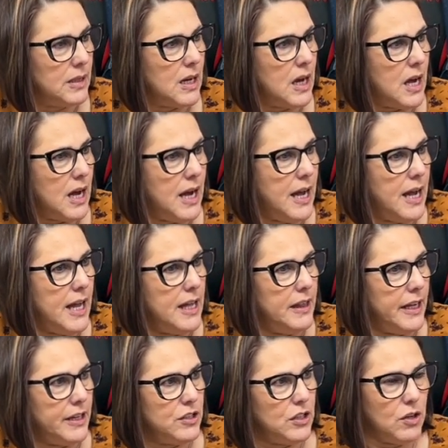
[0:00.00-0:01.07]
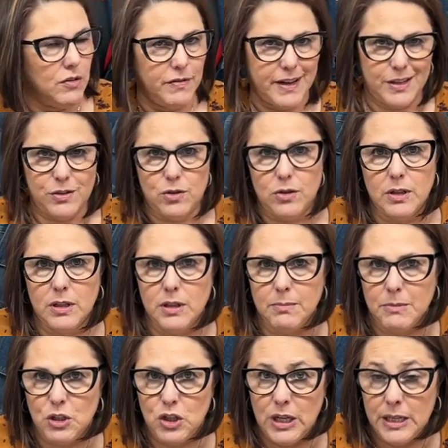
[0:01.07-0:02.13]
I like to go faster than the
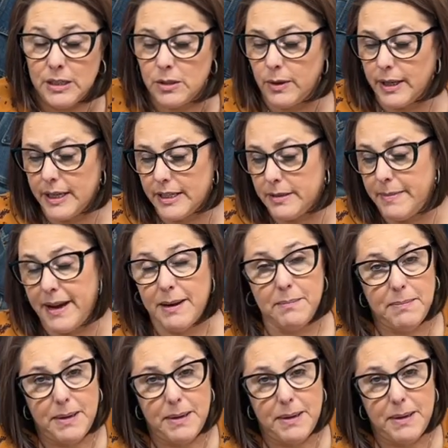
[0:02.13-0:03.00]
machine. So it gets mad and